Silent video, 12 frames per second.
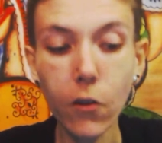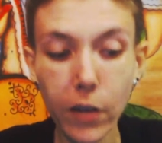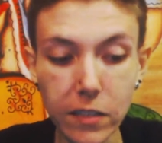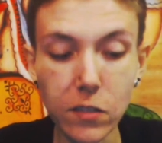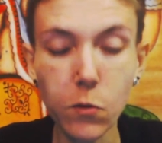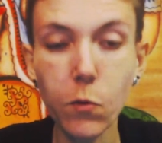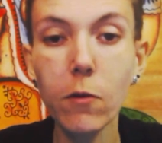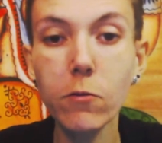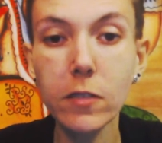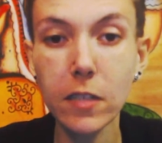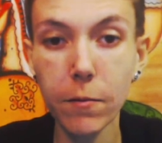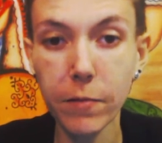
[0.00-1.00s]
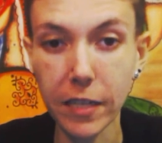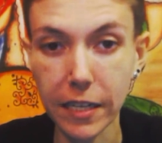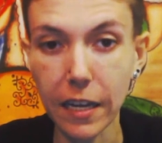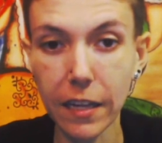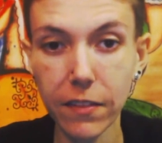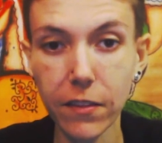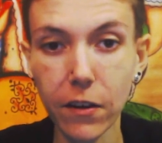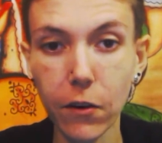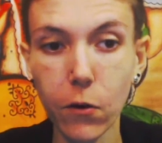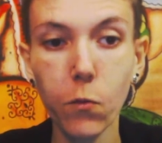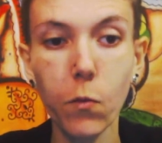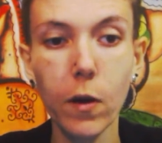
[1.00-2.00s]
okay, so what was coming in
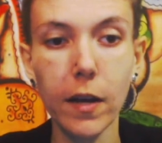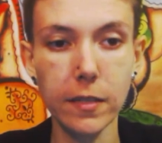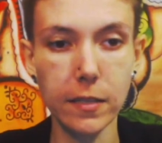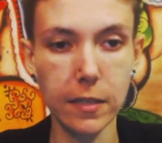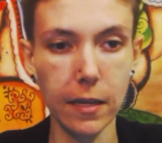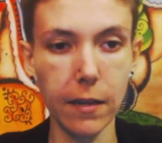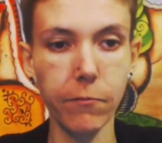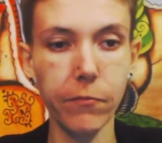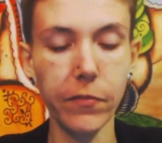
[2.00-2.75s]
though was